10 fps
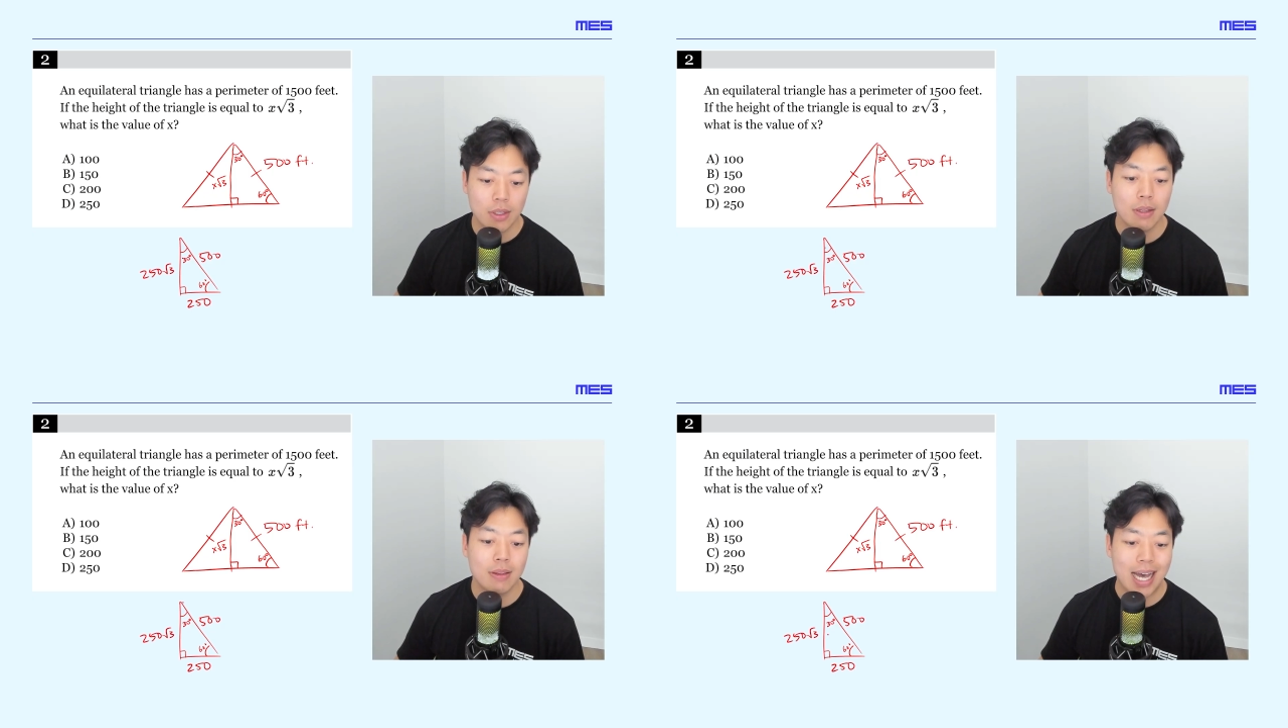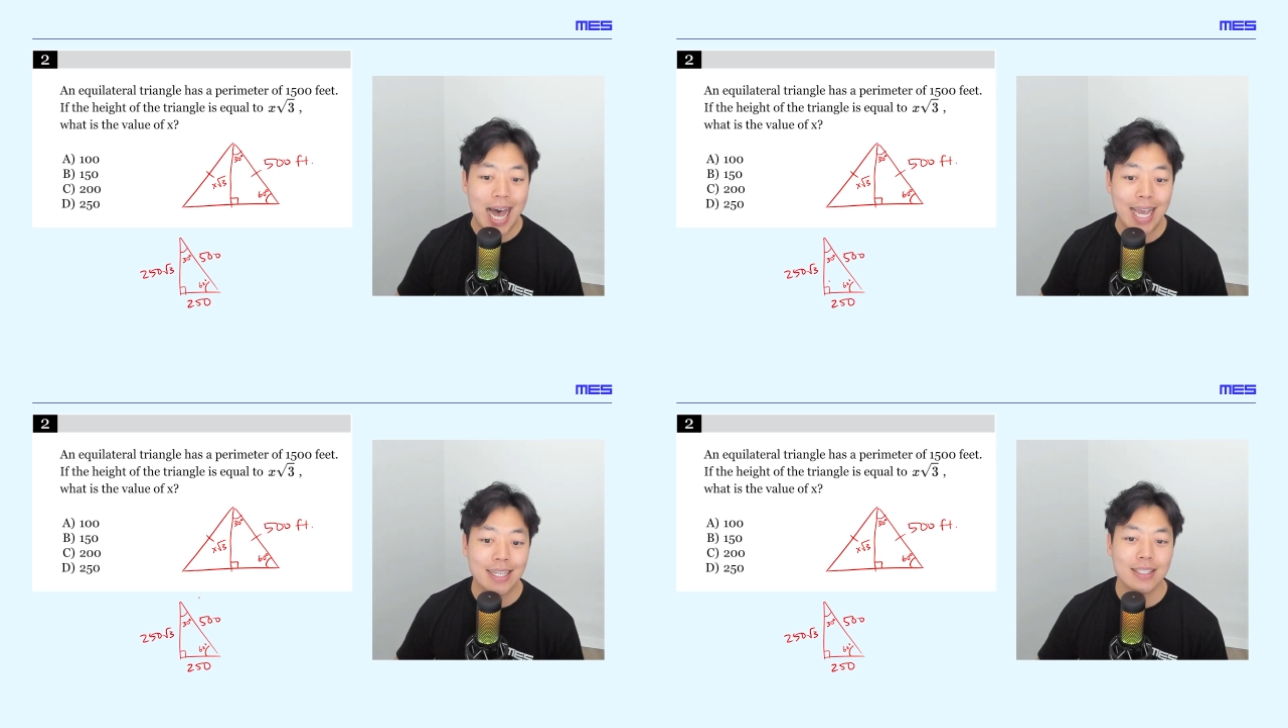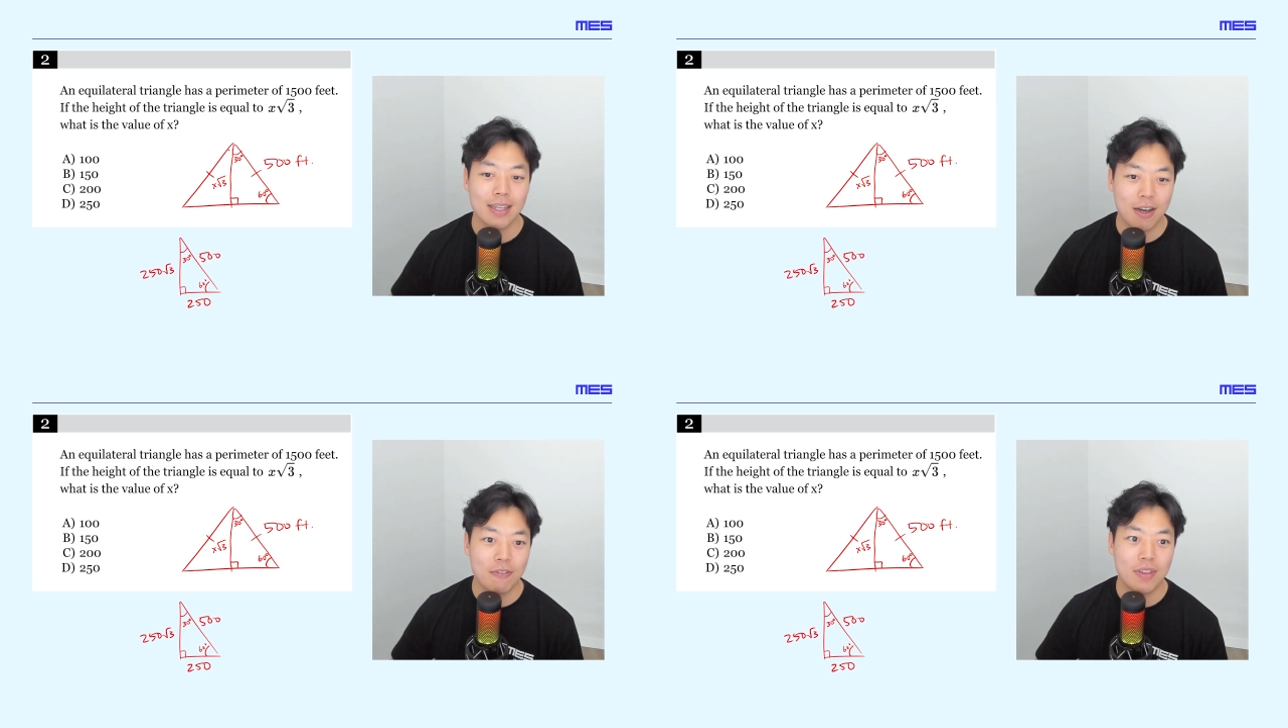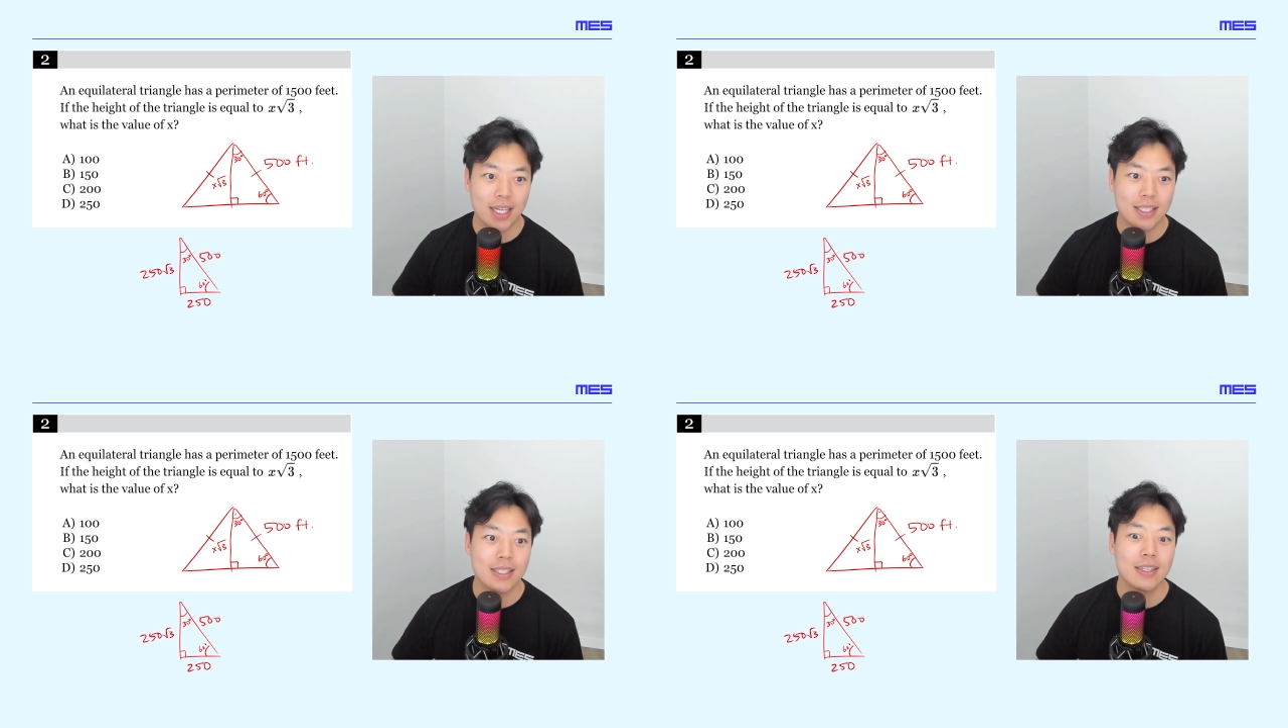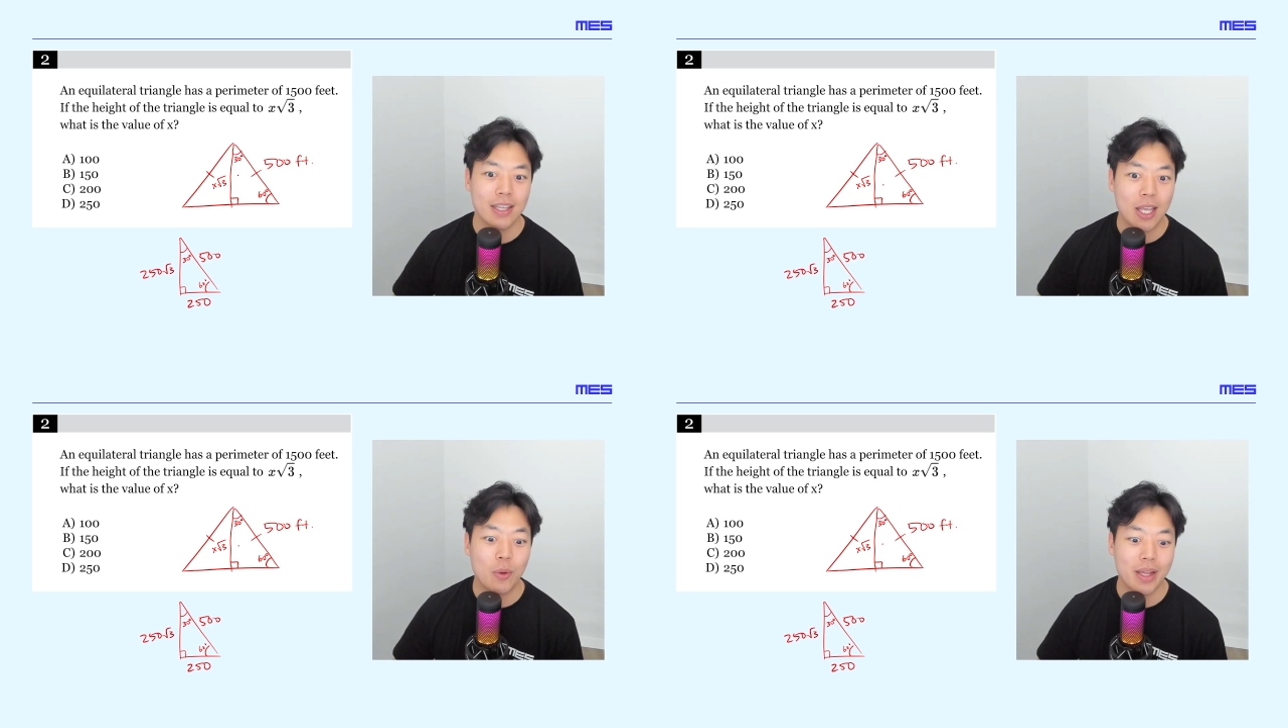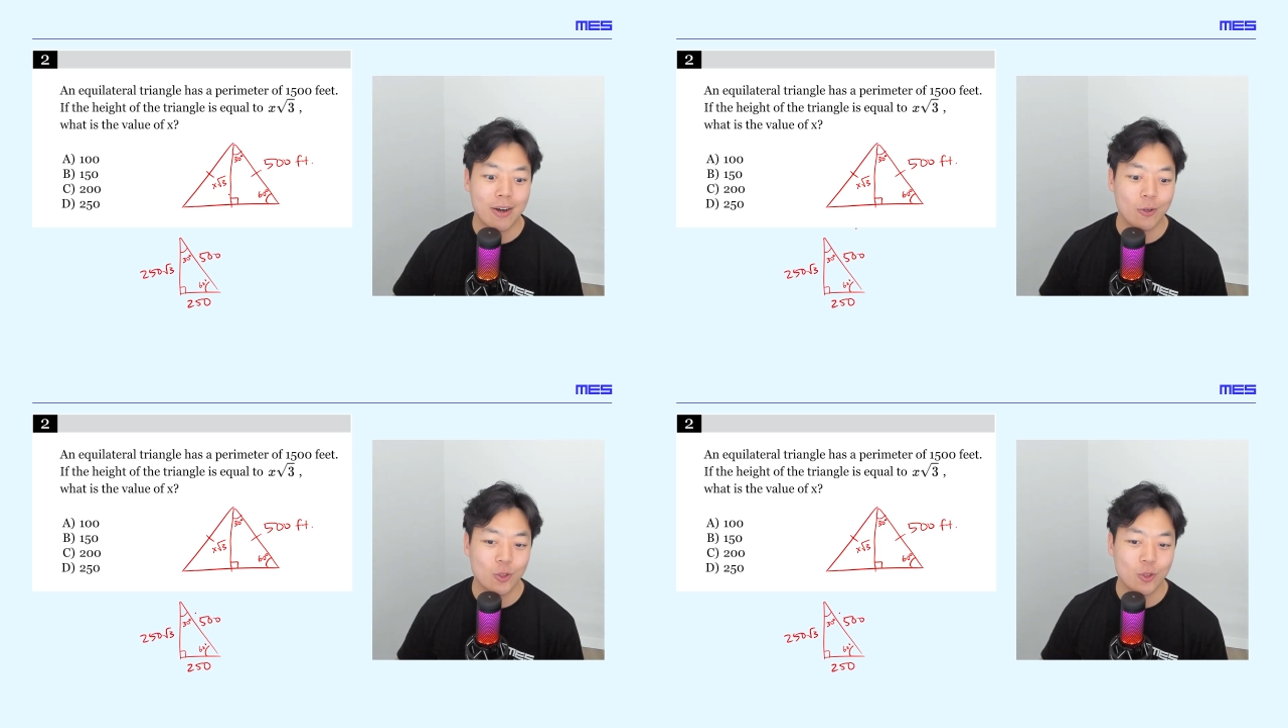the height of this equilateral